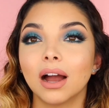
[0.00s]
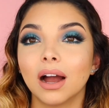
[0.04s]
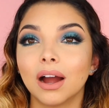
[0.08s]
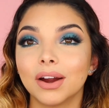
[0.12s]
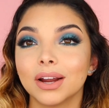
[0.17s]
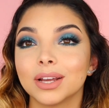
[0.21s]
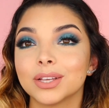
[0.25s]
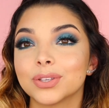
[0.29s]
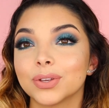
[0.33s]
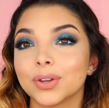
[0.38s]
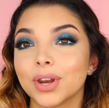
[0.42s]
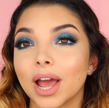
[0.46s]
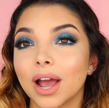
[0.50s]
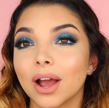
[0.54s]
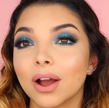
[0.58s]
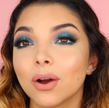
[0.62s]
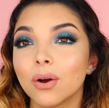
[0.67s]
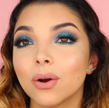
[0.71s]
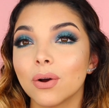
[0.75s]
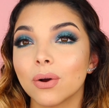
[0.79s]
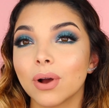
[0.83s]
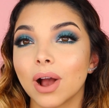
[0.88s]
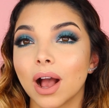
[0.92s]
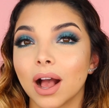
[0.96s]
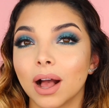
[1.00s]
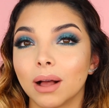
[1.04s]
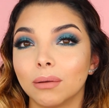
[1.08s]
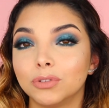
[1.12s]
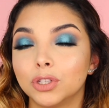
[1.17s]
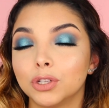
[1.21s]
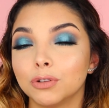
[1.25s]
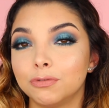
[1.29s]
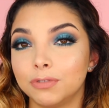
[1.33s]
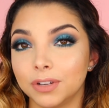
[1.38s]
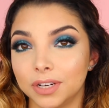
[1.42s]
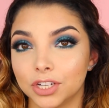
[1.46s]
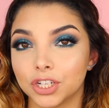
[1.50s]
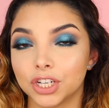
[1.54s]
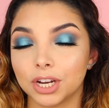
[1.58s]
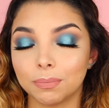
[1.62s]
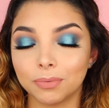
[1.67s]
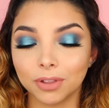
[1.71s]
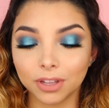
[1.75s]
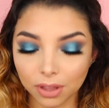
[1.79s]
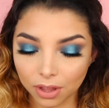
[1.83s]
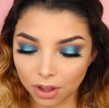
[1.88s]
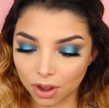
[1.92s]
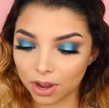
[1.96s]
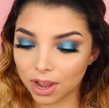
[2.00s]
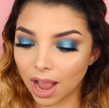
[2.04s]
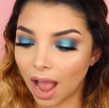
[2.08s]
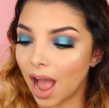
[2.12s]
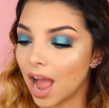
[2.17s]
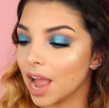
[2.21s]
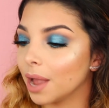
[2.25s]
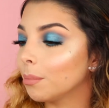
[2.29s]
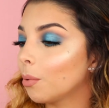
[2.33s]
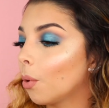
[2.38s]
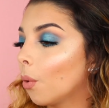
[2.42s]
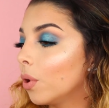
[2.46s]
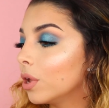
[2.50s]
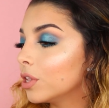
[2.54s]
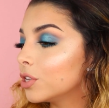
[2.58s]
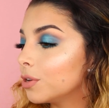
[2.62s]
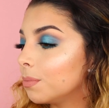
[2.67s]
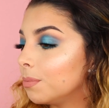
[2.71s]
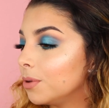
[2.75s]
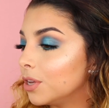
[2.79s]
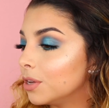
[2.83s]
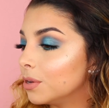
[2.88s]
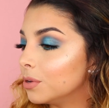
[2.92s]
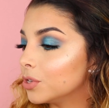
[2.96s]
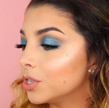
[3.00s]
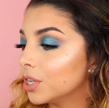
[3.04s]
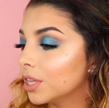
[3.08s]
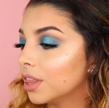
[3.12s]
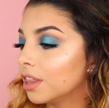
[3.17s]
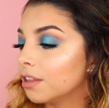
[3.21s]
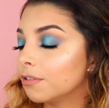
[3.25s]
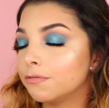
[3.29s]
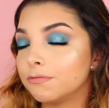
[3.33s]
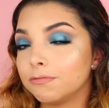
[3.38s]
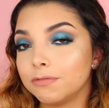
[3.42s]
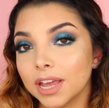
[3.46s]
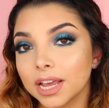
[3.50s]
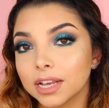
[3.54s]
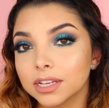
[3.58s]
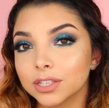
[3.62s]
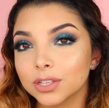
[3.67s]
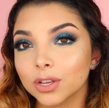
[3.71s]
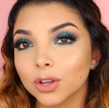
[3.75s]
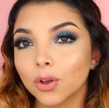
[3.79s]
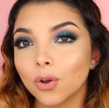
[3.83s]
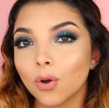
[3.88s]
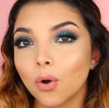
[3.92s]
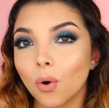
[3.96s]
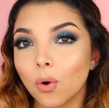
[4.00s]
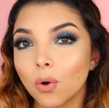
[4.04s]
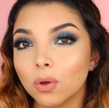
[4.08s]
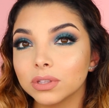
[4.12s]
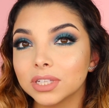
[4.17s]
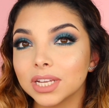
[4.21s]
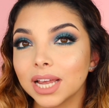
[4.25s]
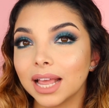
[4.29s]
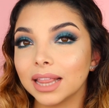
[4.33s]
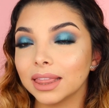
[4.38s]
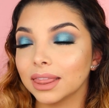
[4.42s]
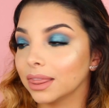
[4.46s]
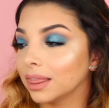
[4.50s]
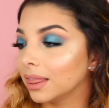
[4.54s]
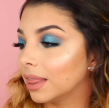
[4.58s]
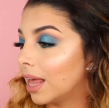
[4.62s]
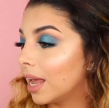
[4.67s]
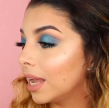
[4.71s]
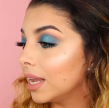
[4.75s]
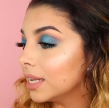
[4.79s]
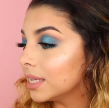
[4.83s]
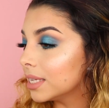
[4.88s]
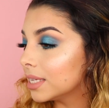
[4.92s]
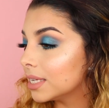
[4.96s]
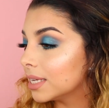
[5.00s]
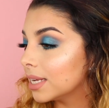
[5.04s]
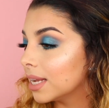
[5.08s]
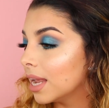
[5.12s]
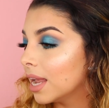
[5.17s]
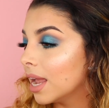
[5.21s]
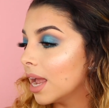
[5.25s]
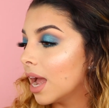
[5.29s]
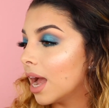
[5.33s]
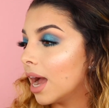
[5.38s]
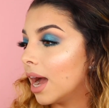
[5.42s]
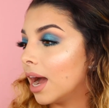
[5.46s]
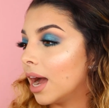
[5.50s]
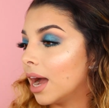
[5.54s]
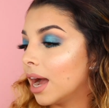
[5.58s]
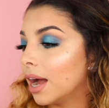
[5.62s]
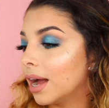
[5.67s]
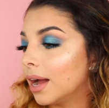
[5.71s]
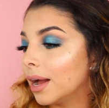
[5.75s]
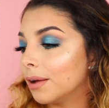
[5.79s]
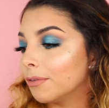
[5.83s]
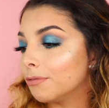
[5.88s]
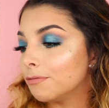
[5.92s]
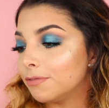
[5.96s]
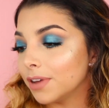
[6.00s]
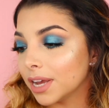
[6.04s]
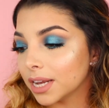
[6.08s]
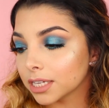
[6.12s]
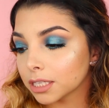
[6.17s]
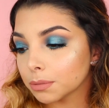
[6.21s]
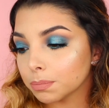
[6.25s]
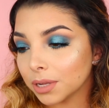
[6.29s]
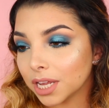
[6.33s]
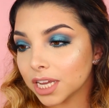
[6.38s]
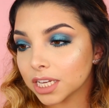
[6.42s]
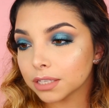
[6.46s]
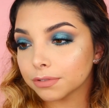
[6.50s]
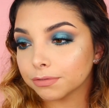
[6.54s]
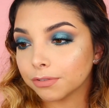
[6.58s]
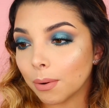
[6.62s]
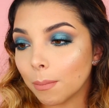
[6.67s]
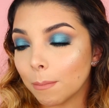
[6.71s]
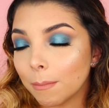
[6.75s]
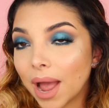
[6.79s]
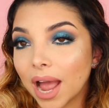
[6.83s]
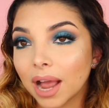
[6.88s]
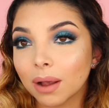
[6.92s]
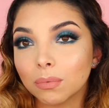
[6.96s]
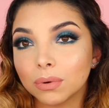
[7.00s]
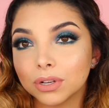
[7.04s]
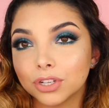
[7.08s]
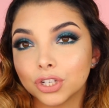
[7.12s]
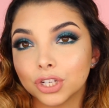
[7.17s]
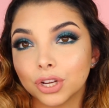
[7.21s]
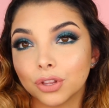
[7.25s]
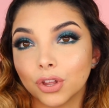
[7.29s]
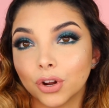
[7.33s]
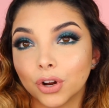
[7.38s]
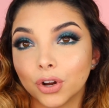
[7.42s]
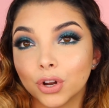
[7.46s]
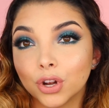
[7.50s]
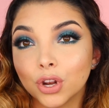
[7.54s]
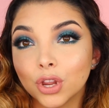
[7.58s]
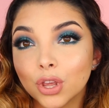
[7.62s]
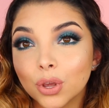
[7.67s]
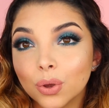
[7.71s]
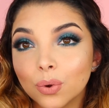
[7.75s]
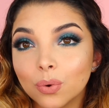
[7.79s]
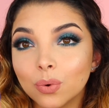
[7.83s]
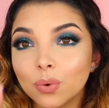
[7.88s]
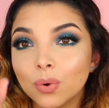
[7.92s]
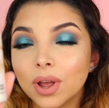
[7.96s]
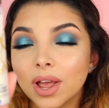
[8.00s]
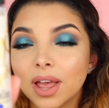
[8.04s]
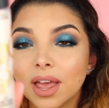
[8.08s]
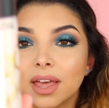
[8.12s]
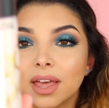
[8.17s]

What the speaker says: Alright, so now to finish up the look, I am going to be using the Fix Gold Light Fix Plus from MAC, which they're new.